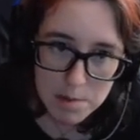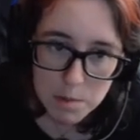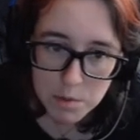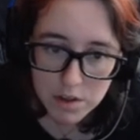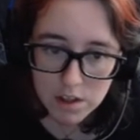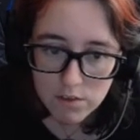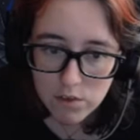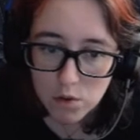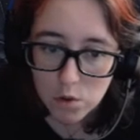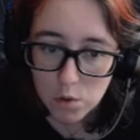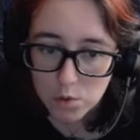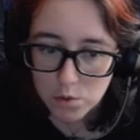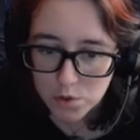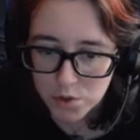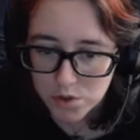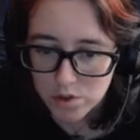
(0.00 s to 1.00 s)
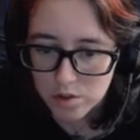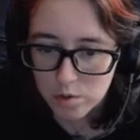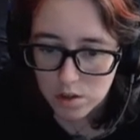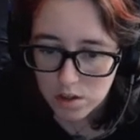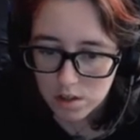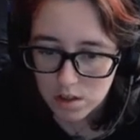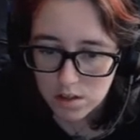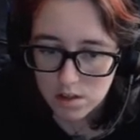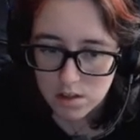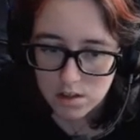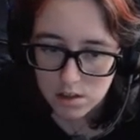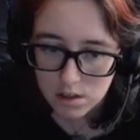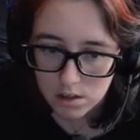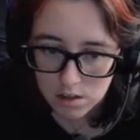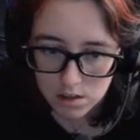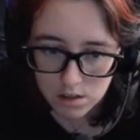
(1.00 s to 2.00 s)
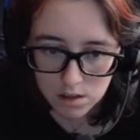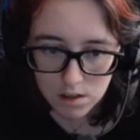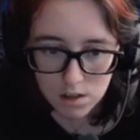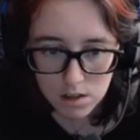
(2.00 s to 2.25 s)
someone would leave a whole store unattended.